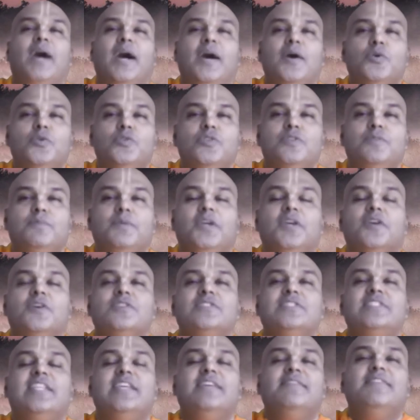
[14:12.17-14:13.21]
bound
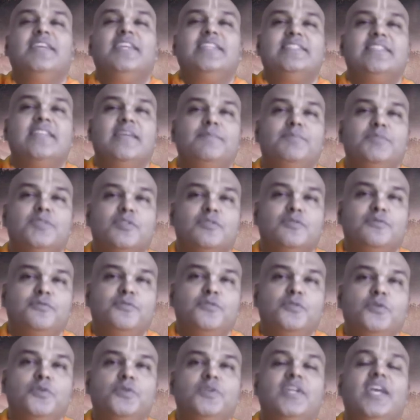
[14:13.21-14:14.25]
because they've accepted
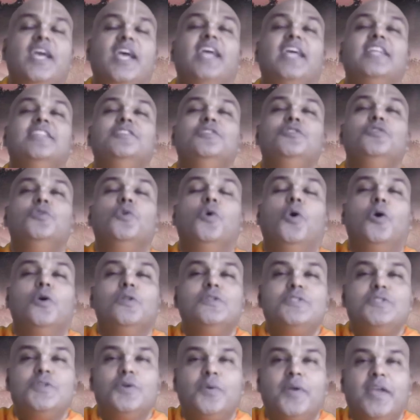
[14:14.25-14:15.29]
food, and you
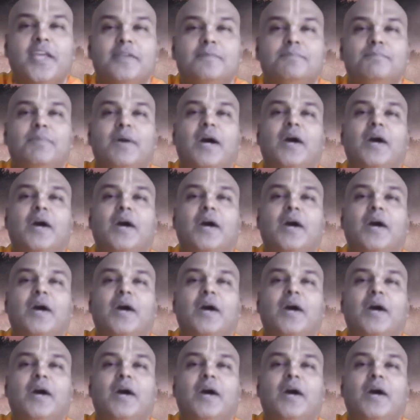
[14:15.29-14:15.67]
also get